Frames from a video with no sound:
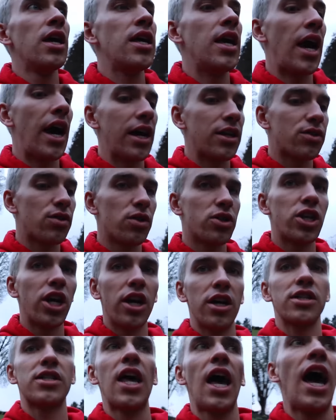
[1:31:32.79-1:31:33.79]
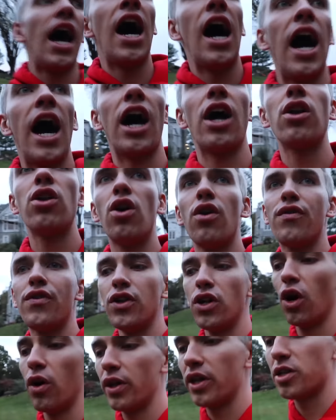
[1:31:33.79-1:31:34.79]
Yeah, so Sharers, I don't know
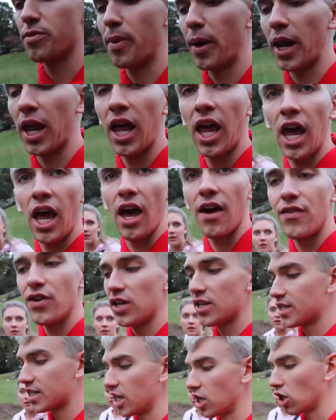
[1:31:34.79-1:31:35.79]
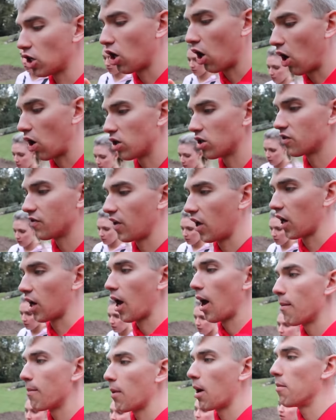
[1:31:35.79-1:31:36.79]
if you know this, but if you didn't see in Carter's vlog,